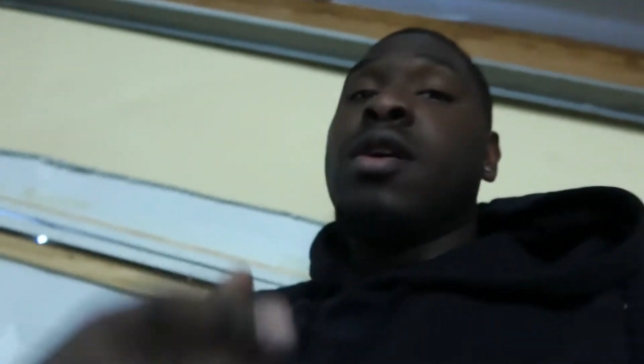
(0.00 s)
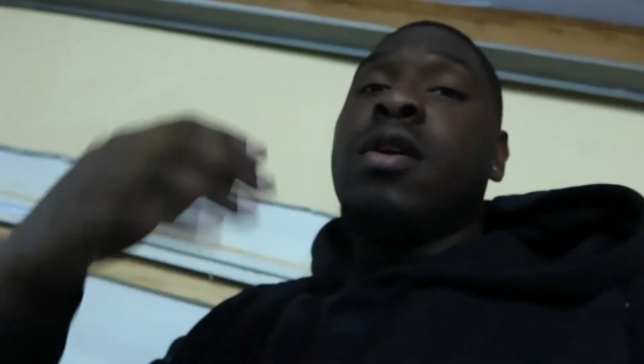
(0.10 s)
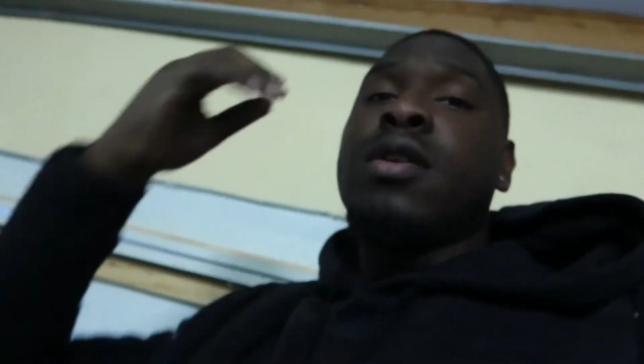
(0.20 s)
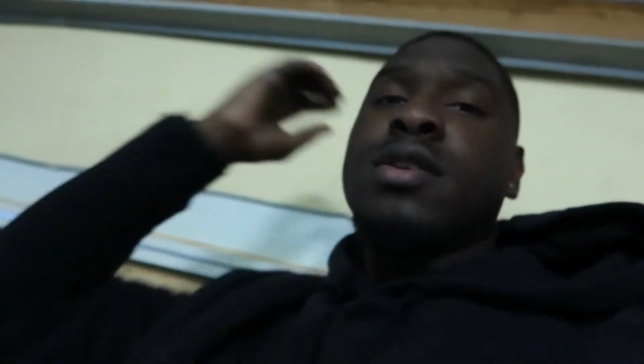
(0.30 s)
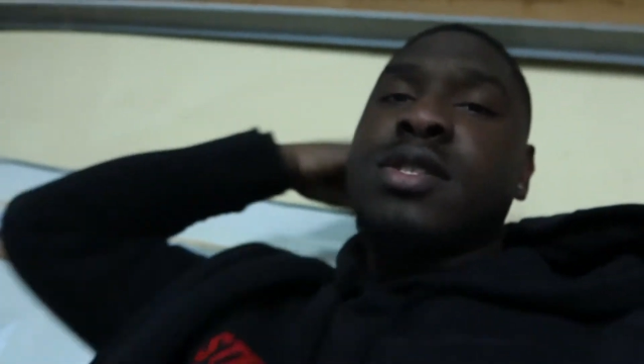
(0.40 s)
the
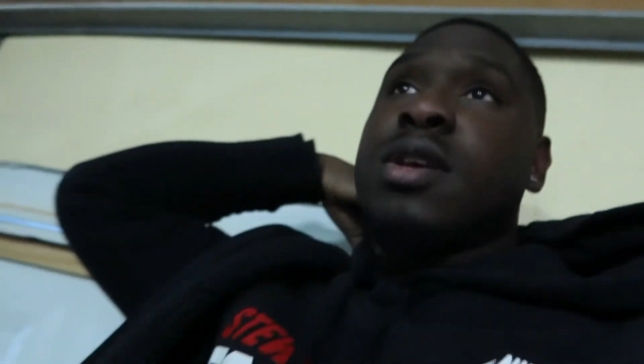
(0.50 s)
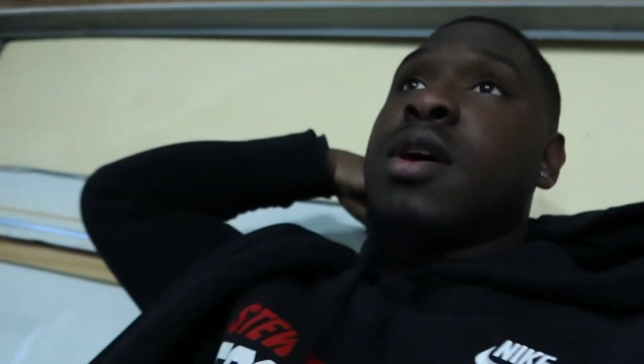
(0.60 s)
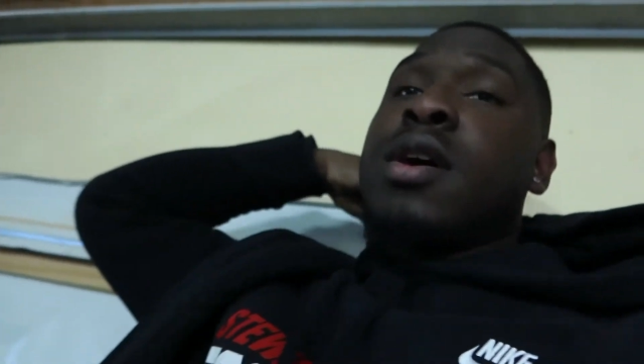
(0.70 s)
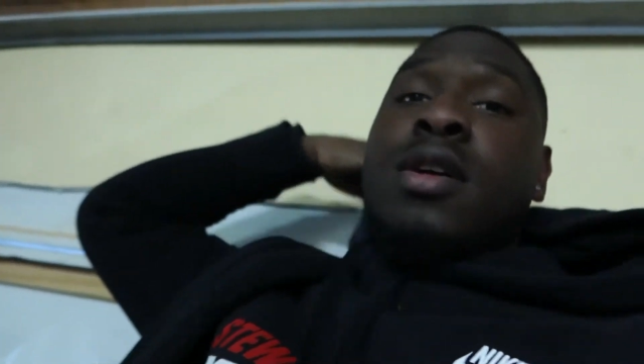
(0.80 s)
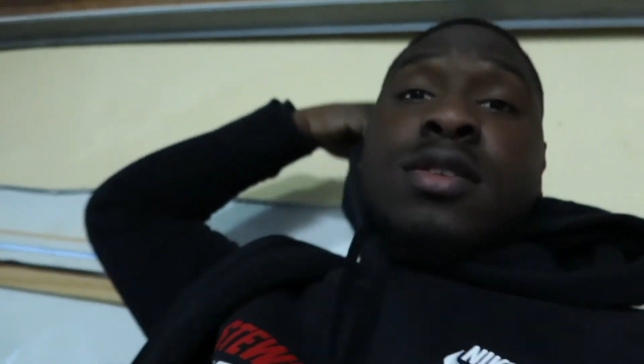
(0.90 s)
harness
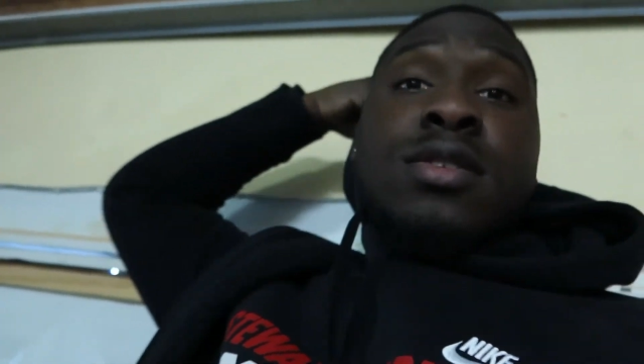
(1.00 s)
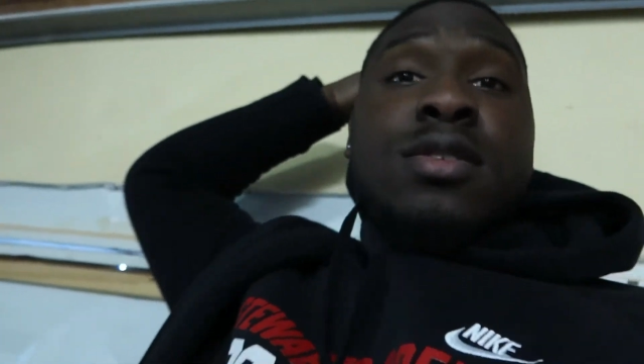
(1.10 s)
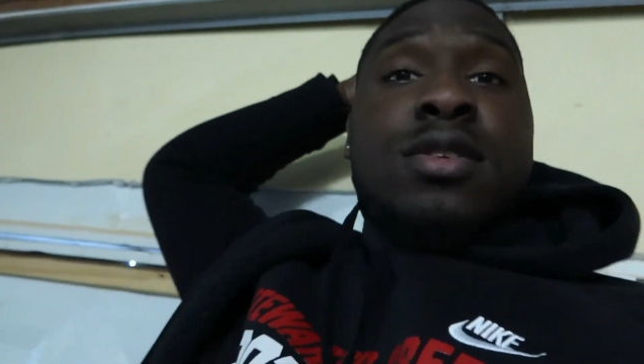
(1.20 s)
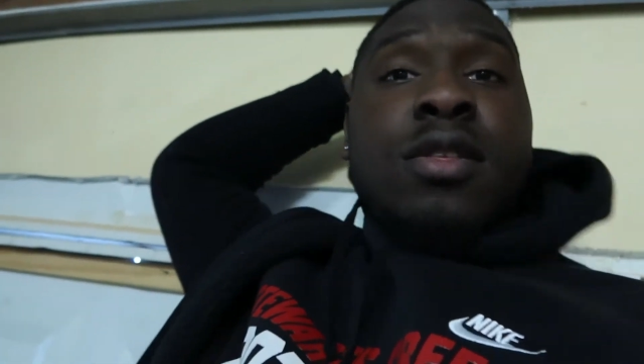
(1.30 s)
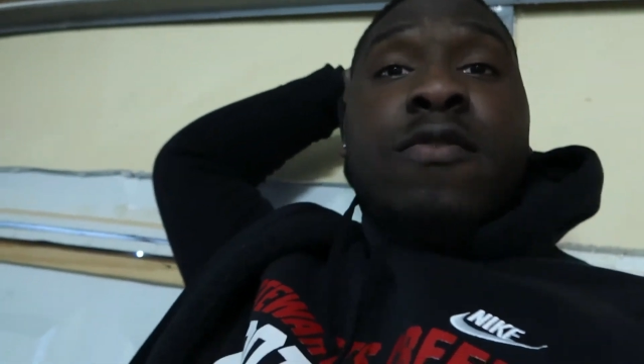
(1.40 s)

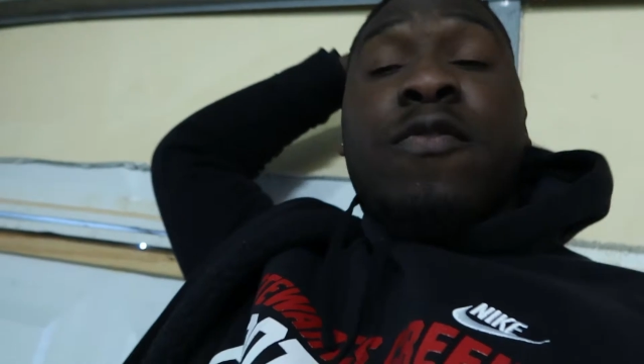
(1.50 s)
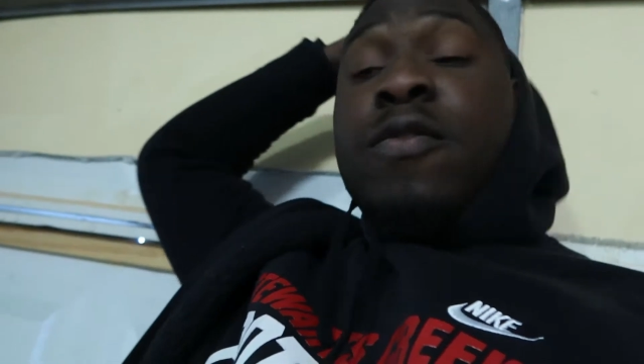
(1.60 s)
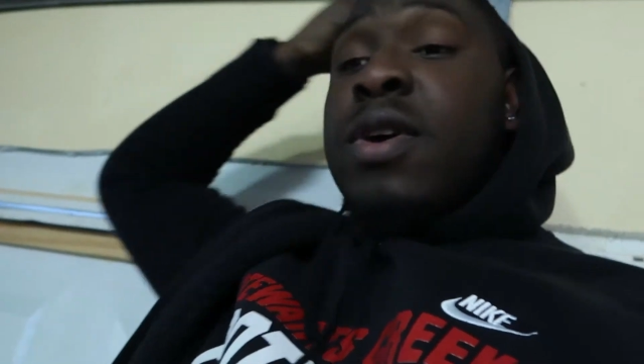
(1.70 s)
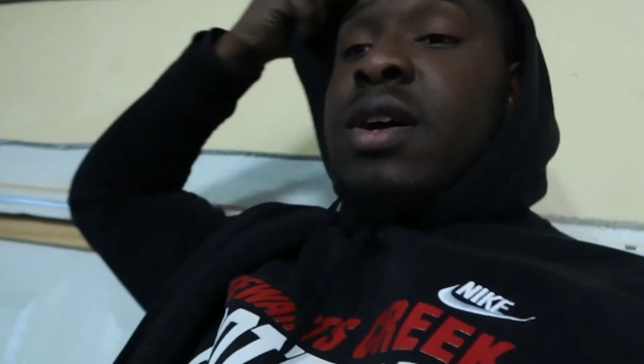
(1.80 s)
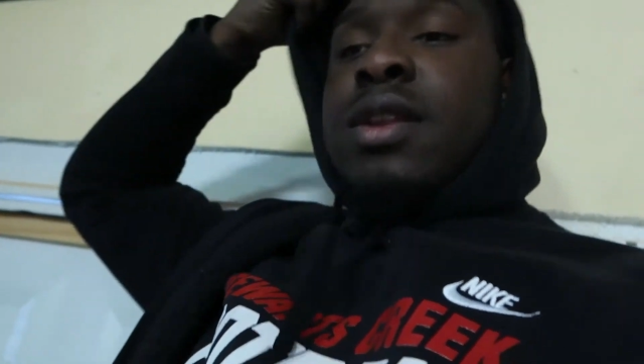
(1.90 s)
to the
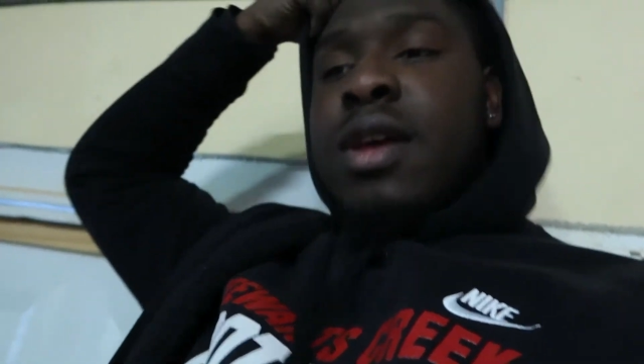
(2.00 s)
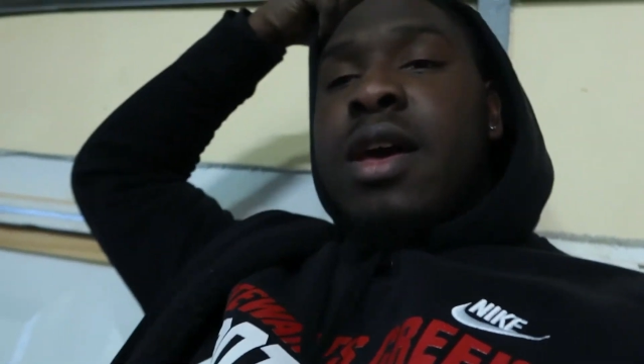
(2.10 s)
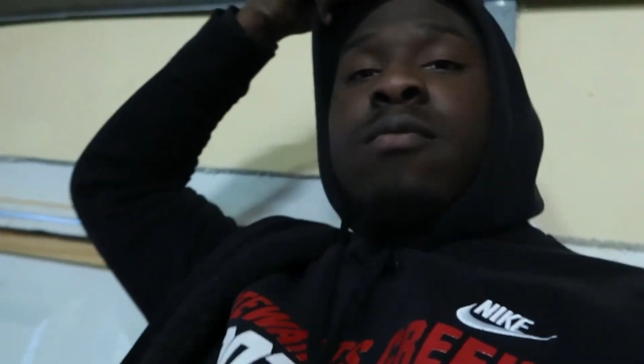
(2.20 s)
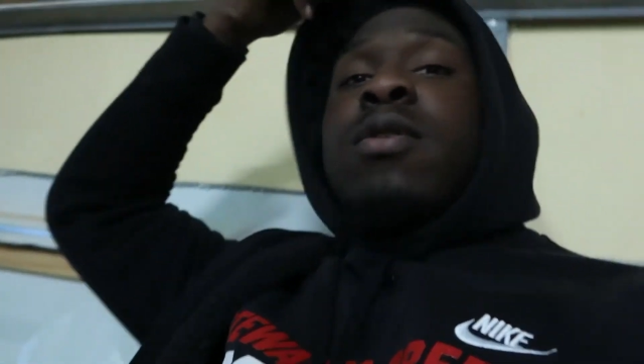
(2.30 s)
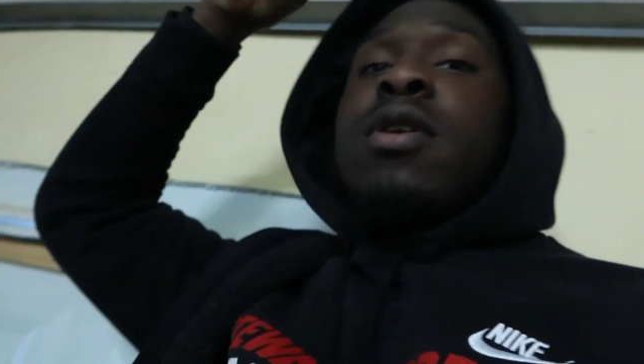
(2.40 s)
front,
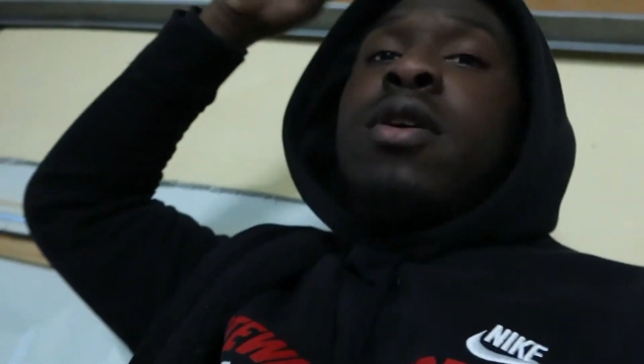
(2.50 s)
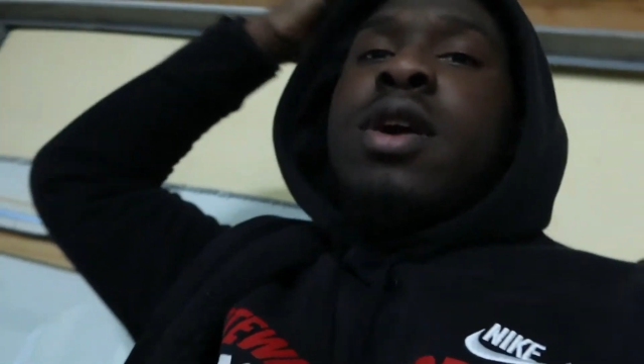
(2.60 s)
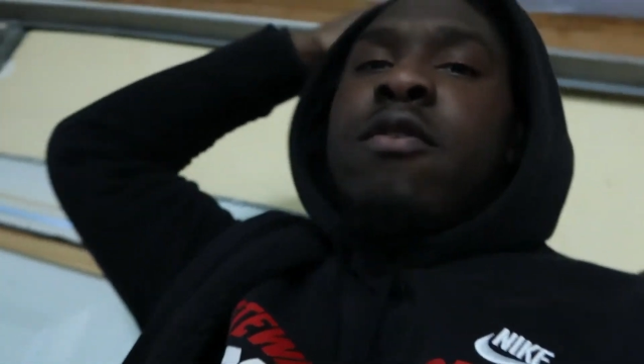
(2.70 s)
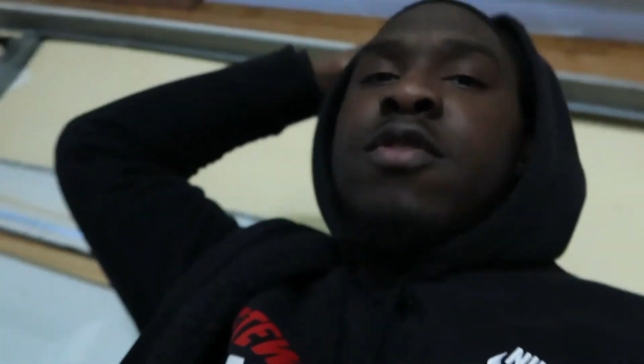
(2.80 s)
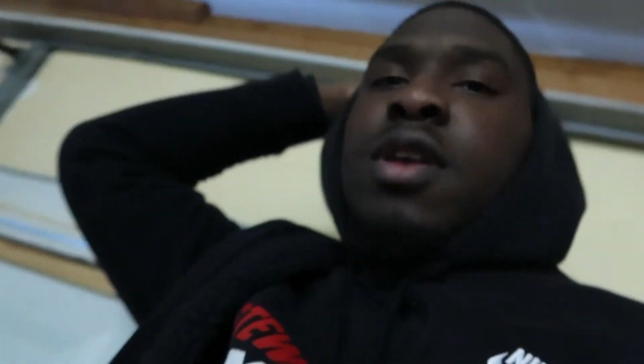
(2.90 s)
and we're gonna hook
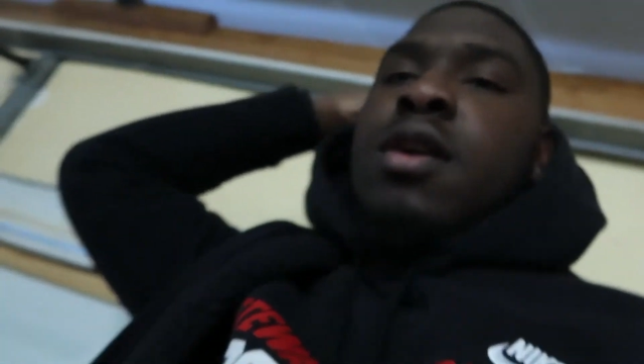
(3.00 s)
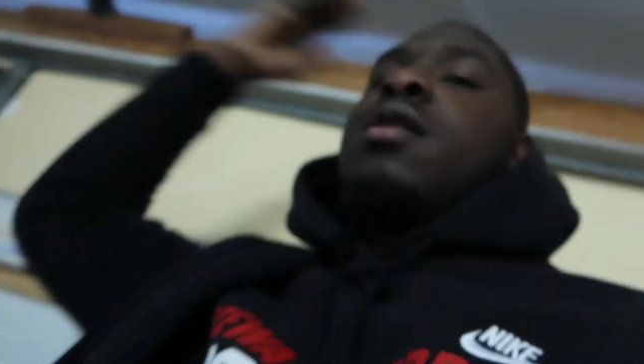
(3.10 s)
everything